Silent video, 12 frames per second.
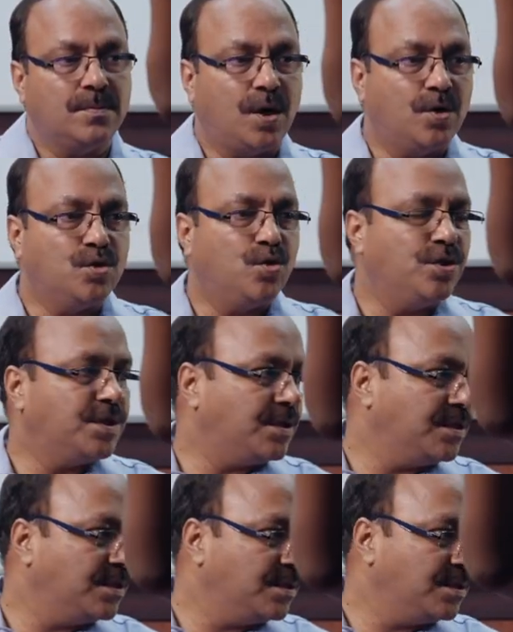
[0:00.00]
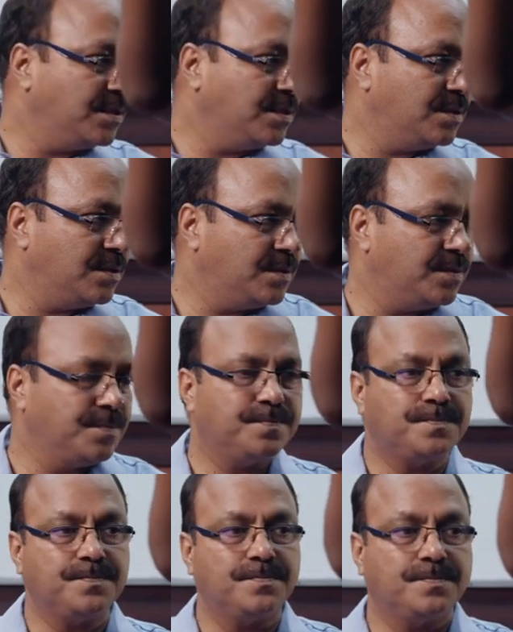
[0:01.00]
how is going, sir?
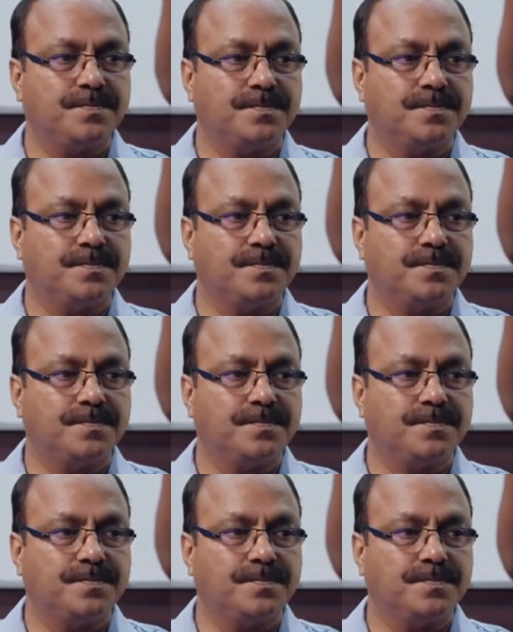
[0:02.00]
Fine.